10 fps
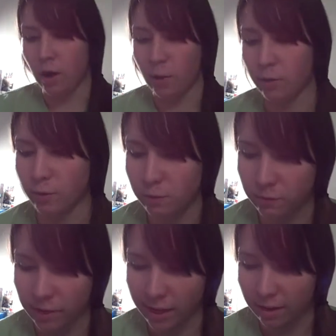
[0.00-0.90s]
Oh, I wrote
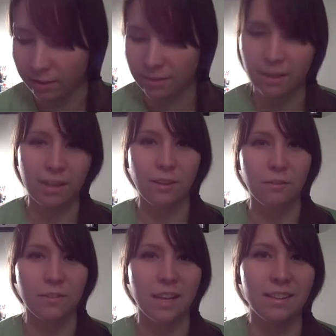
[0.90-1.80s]
free hugs. I love
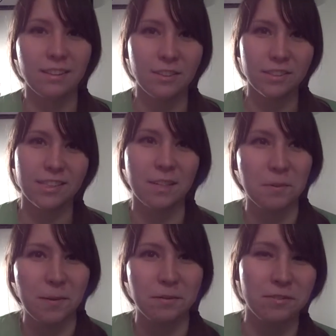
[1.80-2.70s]
that little segment
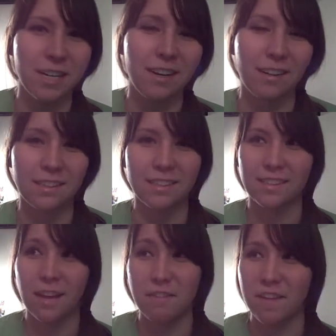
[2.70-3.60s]
about free hugs
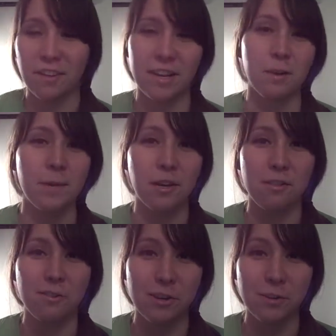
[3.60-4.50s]
because I found out about it
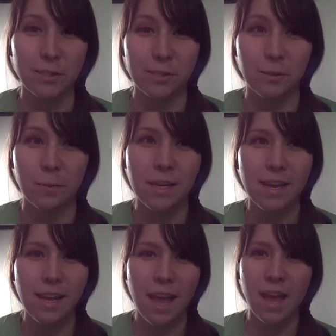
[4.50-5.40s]
through YouTube,
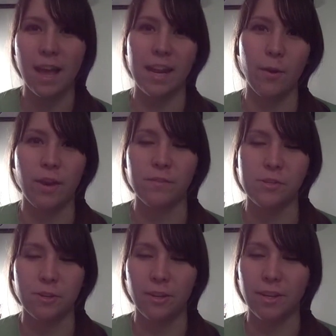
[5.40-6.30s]
and now I have the
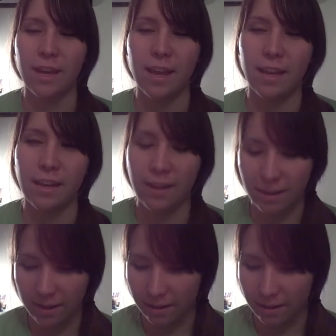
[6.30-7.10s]
shirt and.